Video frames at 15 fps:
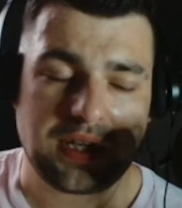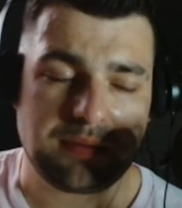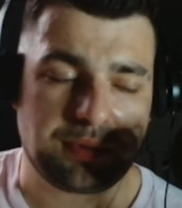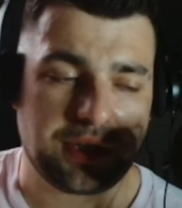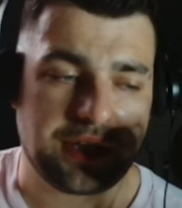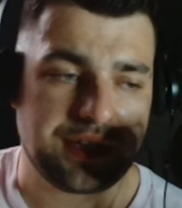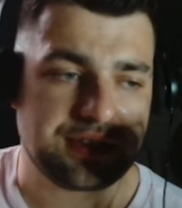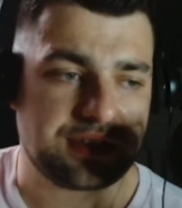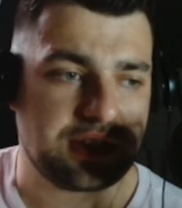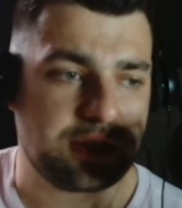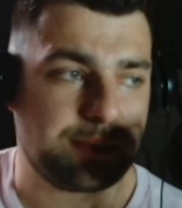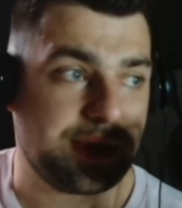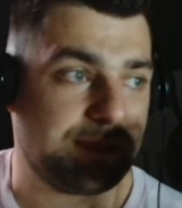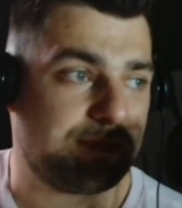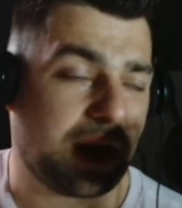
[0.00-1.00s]
play, it's a little
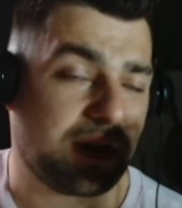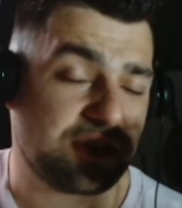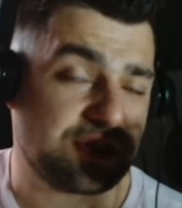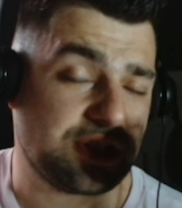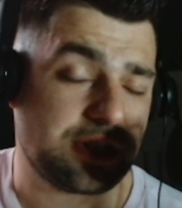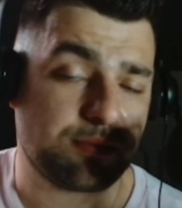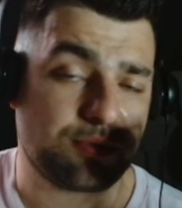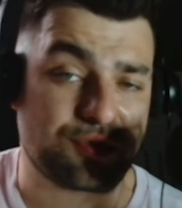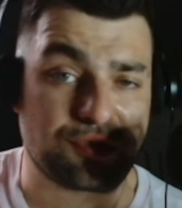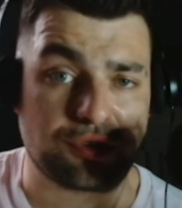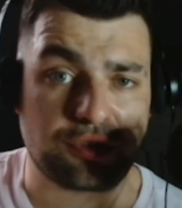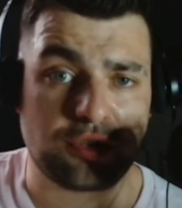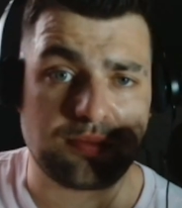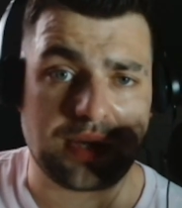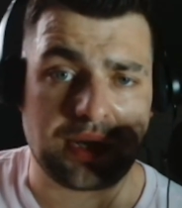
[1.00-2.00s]
bit embarrassing. I'm just going
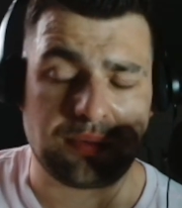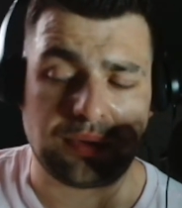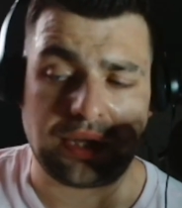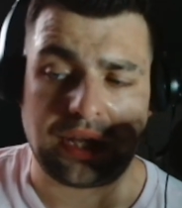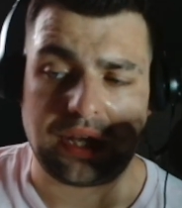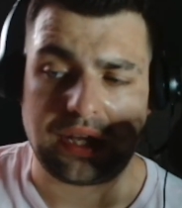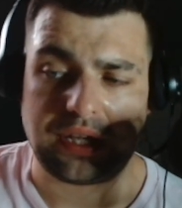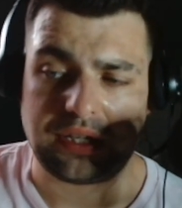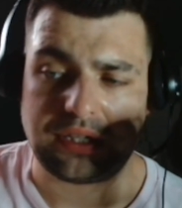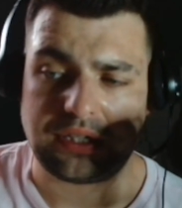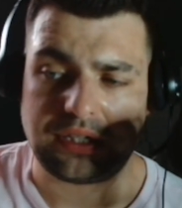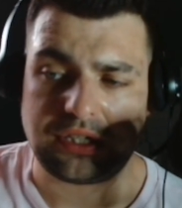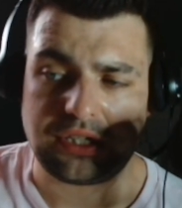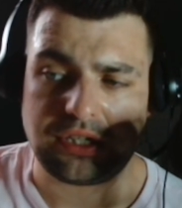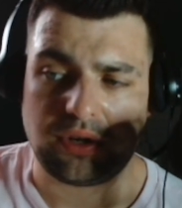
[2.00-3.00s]
to come out with it.
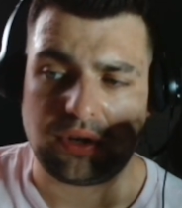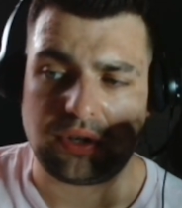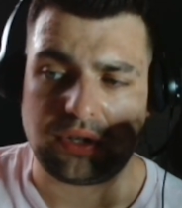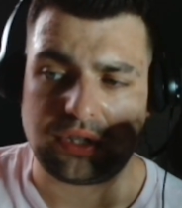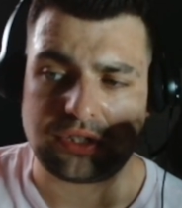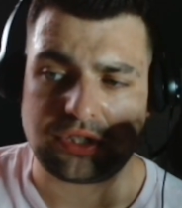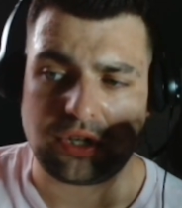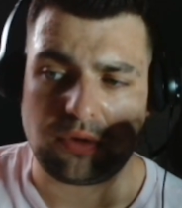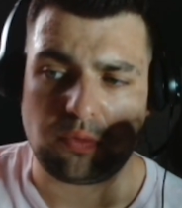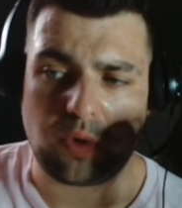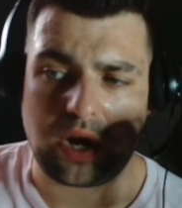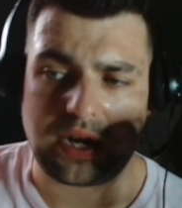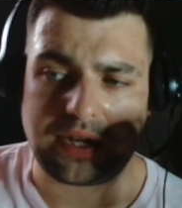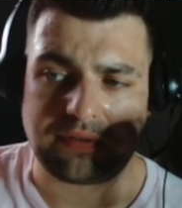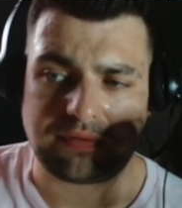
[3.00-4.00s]
Has your
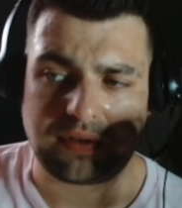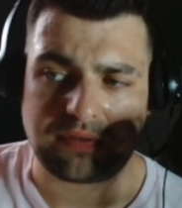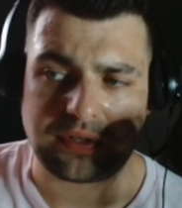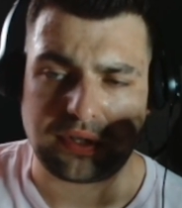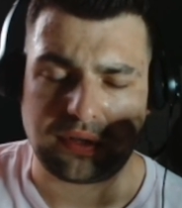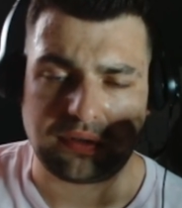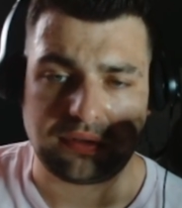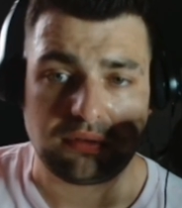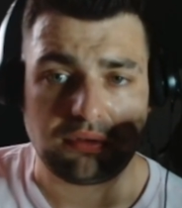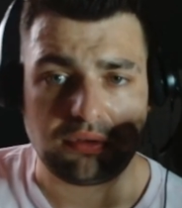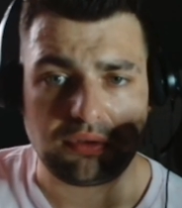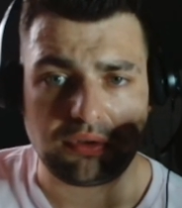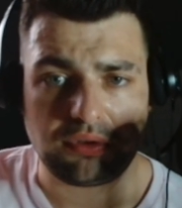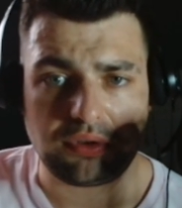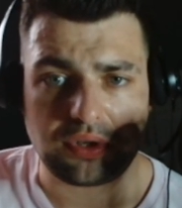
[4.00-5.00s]
wife ever
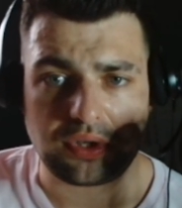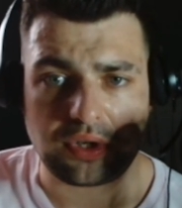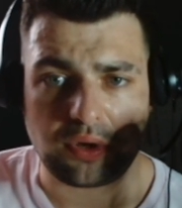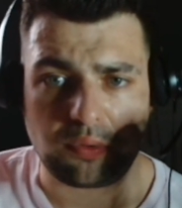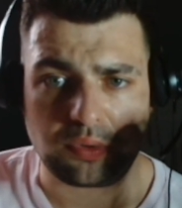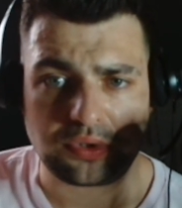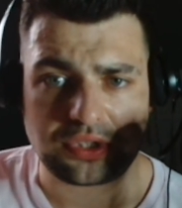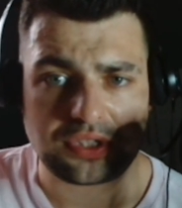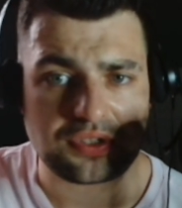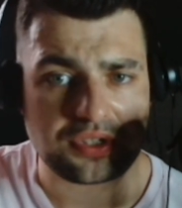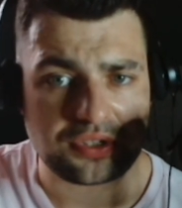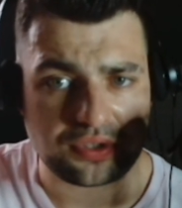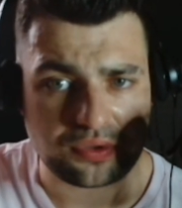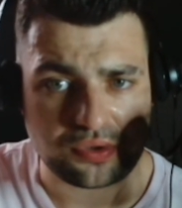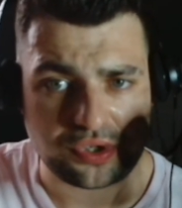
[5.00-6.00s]
not wanted to
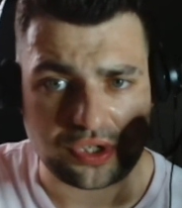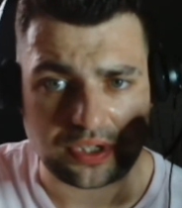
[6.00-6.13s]
touch you?